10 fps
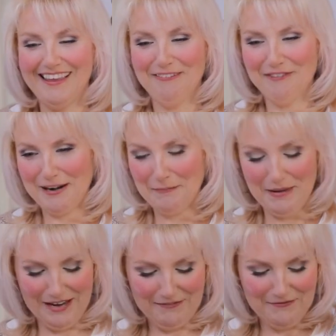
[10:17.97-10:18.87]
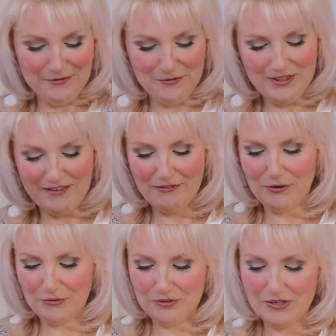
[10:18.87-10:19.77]
they're running back and forth, having
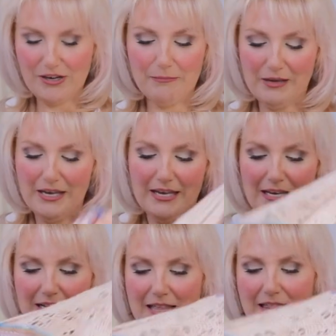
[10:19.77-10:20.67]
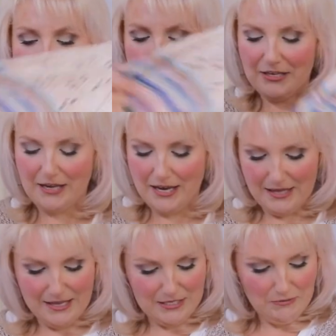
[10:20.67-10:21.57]
a good time, and that's
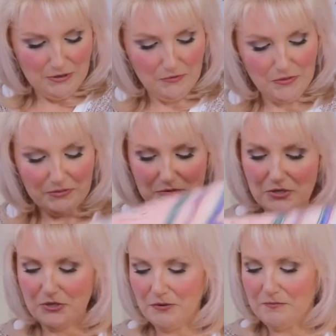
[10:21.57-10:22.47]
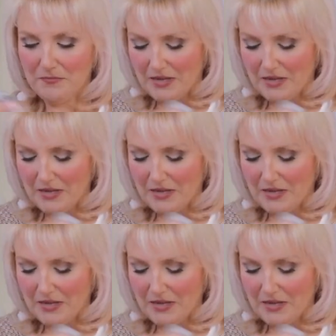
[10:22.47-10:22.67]
okay. That's what I want them to do.